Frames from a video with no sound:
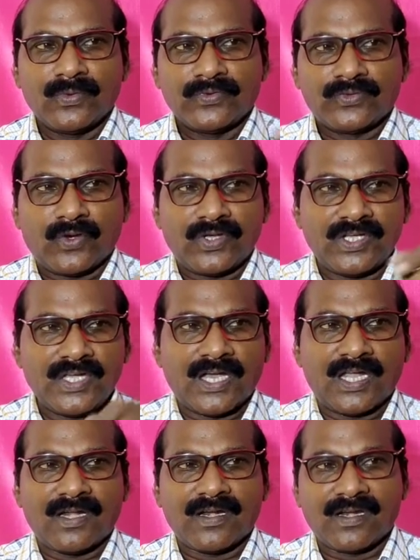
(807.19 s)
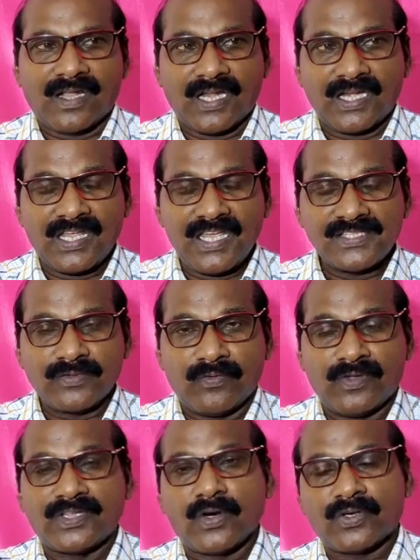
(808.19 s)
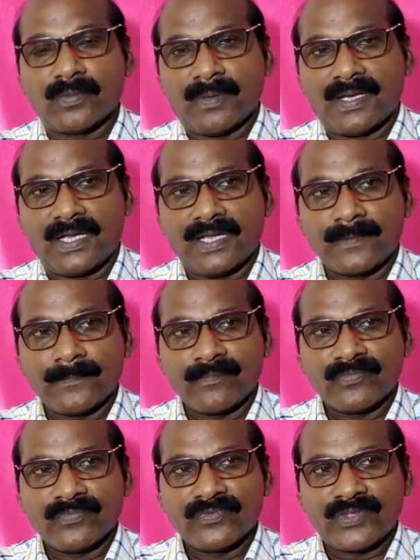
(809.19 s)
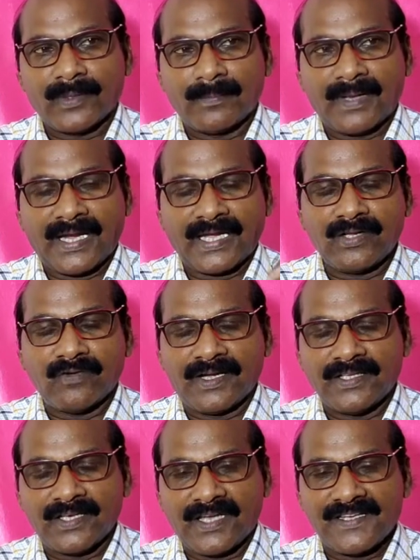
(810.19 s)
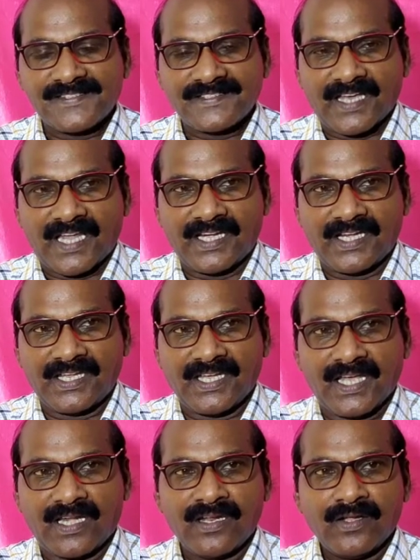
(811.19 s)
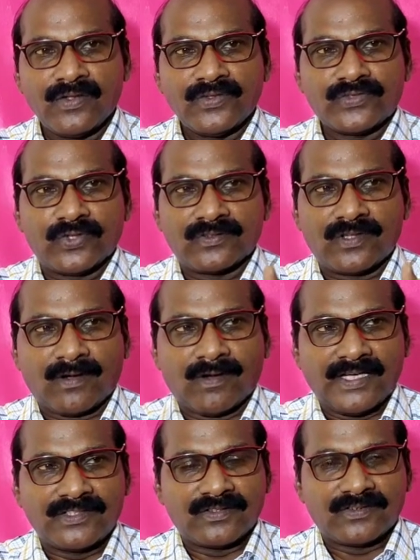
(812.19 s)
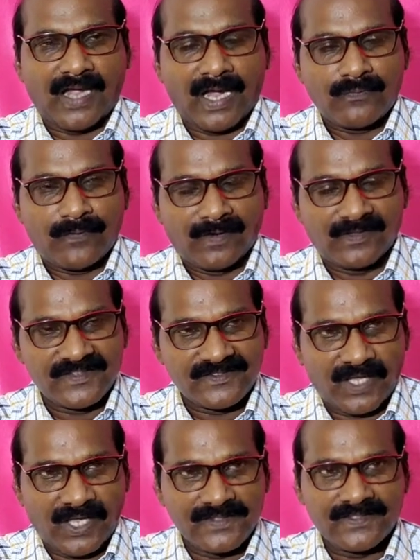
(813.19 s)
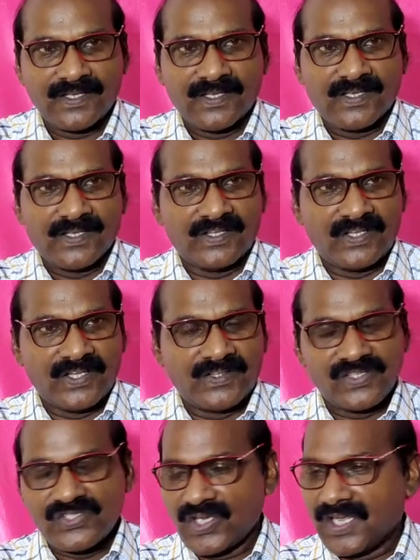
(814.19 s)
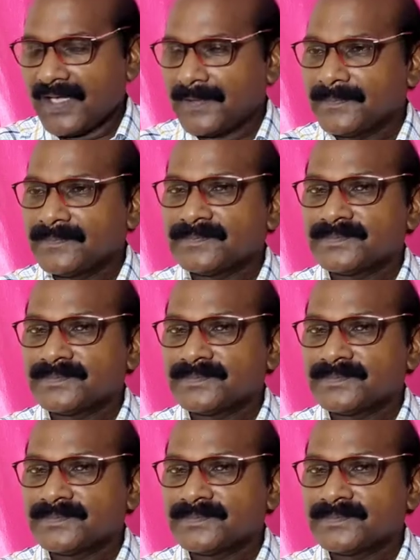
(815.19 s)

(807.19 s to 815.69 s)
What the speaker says: So, here Rani is without money. Some negative idea is carried here. So, the right tag for this is she.